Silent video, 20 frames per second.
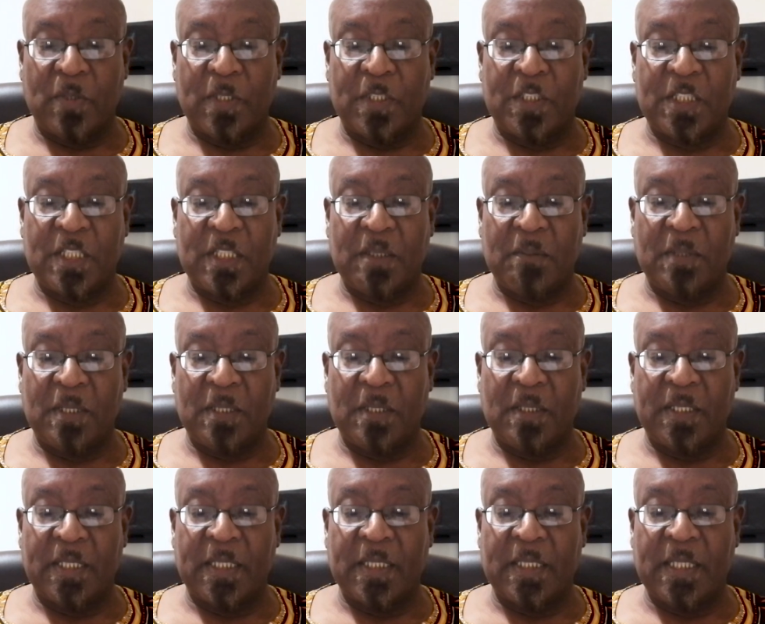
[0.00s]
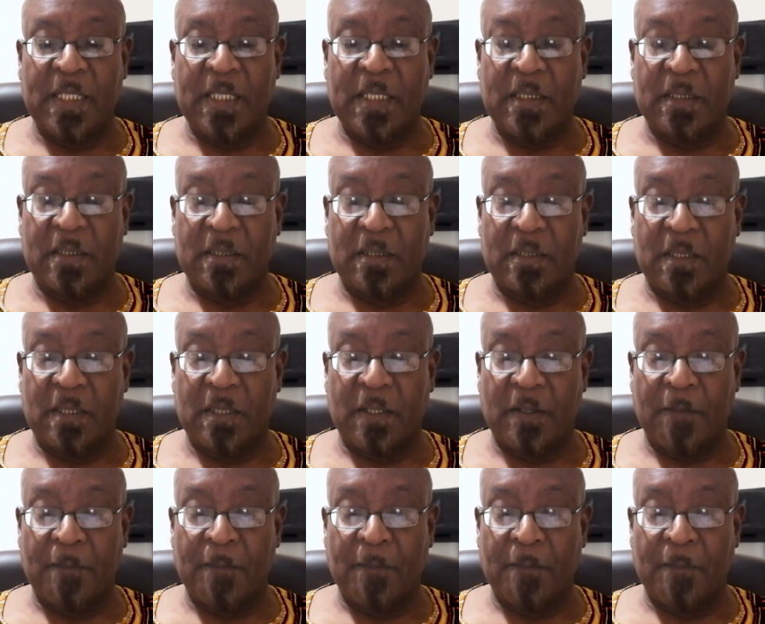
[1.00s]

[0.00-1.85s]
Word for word: to a chamber looking east,